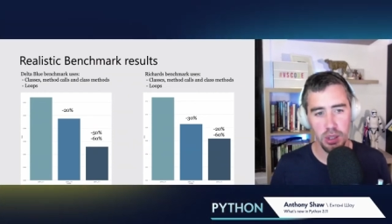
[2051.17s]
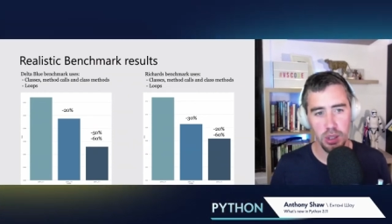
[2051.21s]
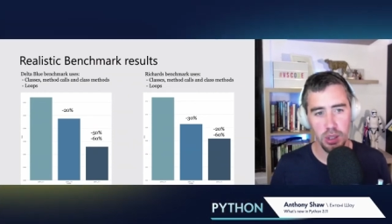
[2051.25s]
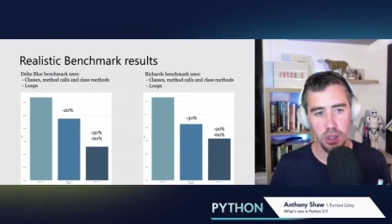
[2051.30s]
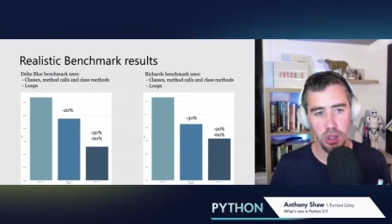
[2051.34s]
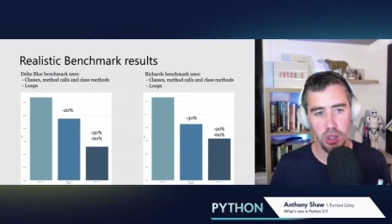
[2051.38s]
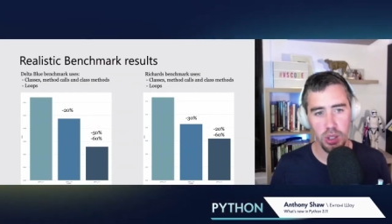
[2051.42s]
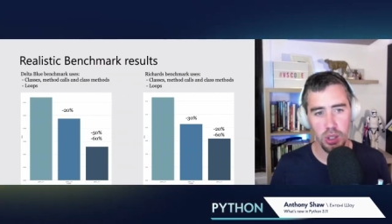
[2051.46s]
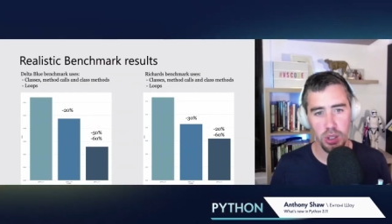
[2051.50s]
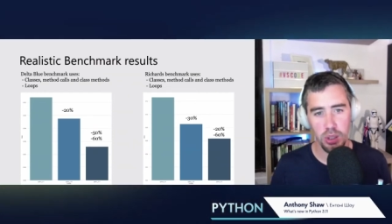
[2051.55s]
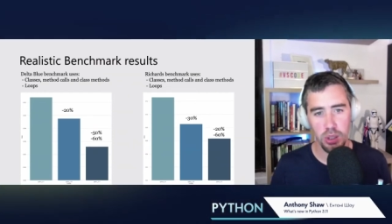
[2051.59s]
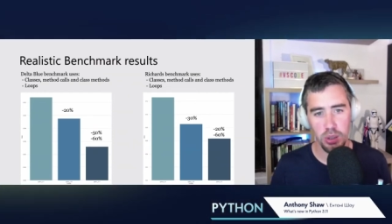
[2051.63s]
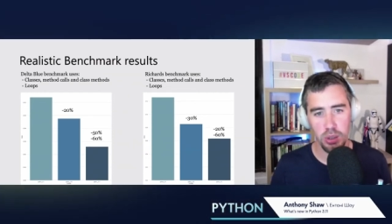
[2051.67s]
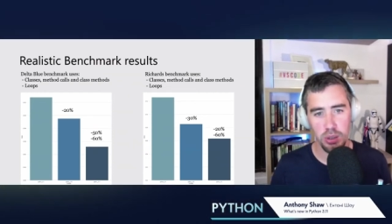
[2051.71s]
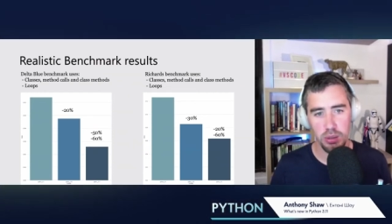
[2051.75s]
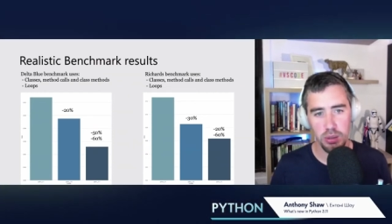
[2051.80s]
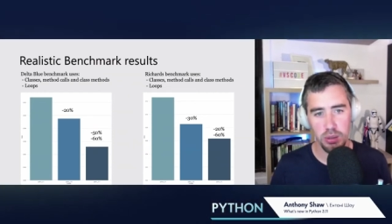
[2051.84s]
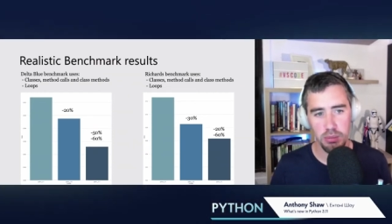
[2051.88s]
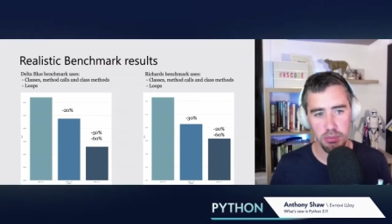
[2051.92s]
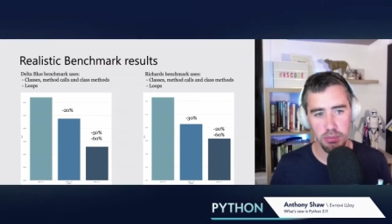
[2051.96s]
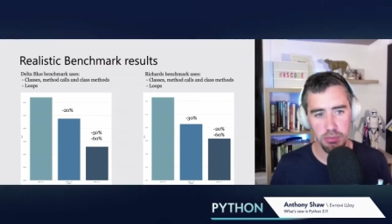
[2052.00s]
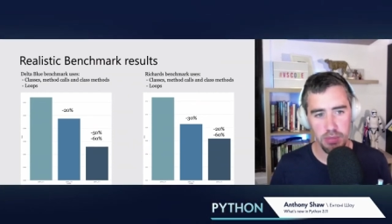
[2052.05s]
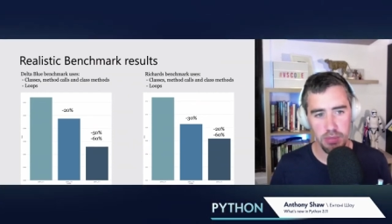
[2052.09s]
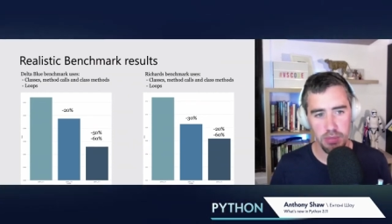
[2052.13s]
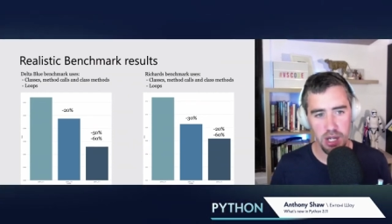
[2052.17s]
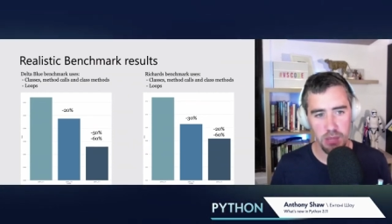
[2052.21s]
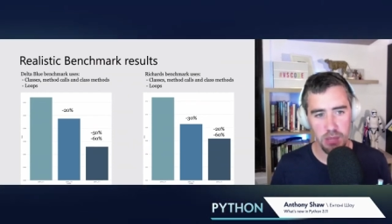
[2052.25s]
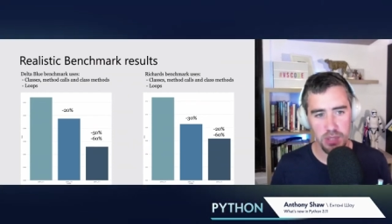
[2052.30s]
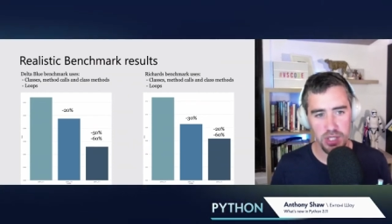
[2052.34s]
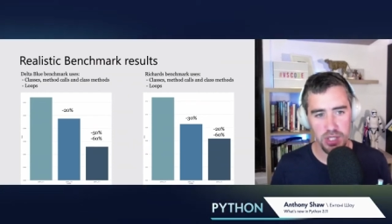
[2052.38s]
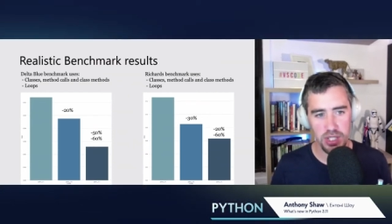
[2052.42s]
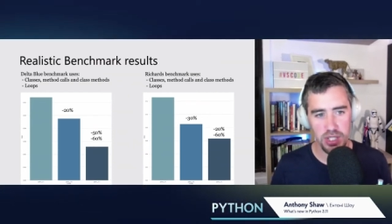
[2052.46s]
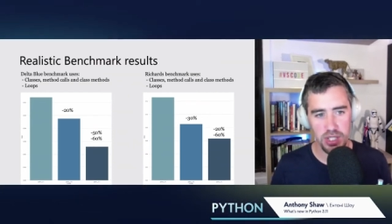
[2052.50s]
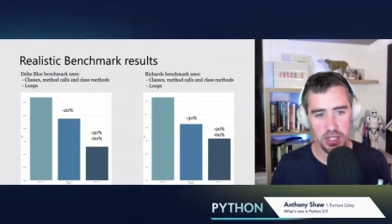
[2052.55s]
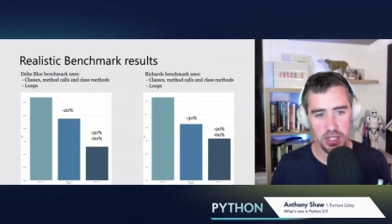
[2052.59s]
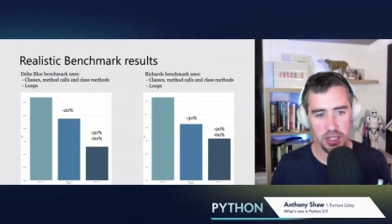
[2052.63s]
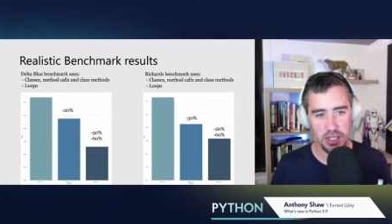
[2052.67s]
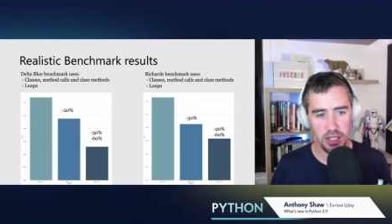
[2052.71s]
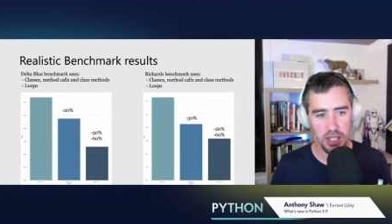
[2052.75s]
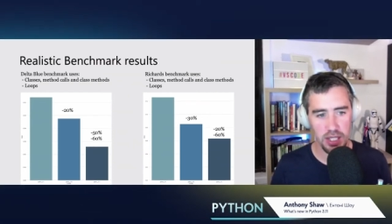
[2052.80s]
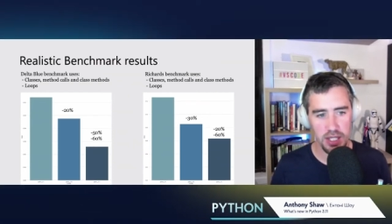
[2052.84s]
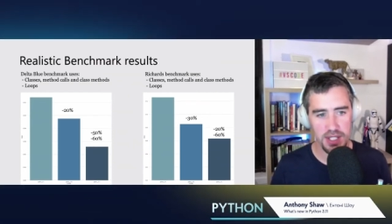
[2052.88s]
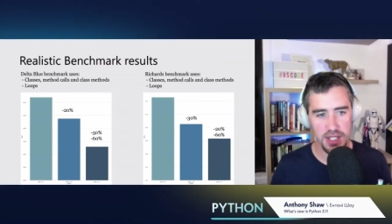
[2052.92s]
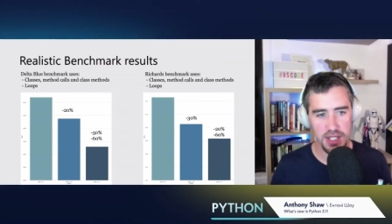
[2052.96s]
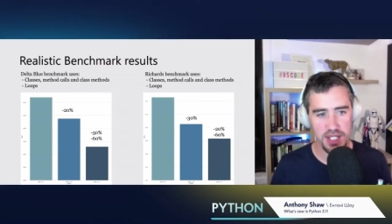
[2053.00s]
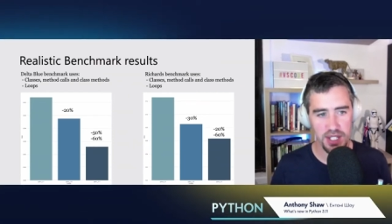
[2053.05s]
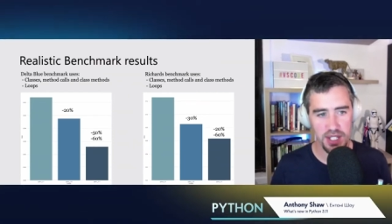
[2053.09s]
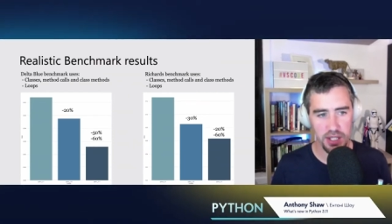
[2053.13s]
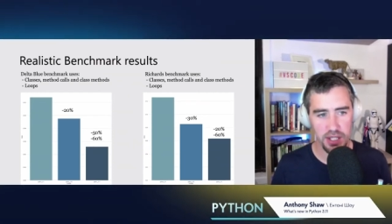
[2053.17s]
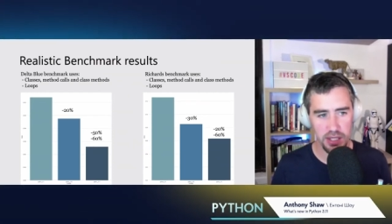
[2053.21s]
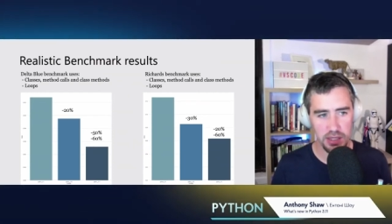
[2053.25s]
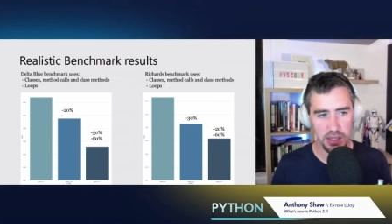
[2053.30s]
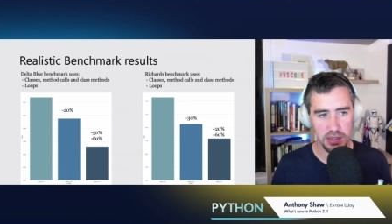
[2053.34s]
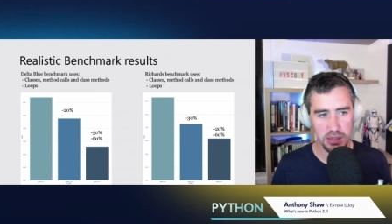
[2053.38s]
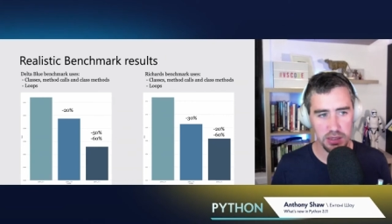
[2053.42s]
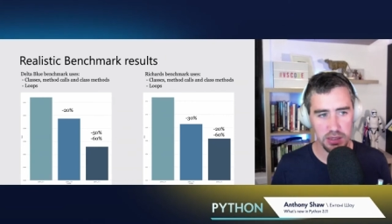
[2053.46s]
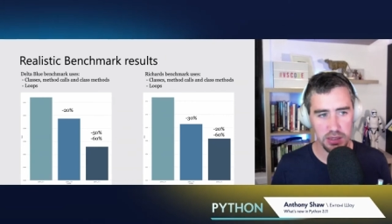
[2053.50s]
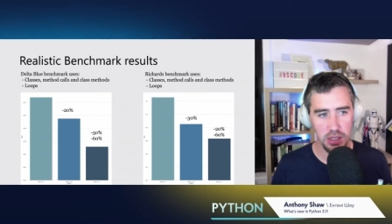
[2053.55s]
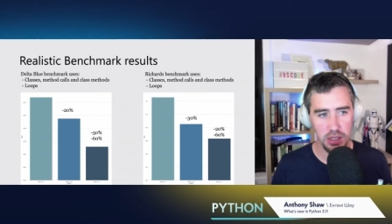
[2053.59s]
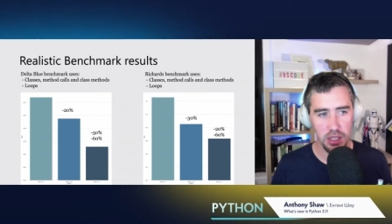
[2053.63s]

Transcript: on my machine last night.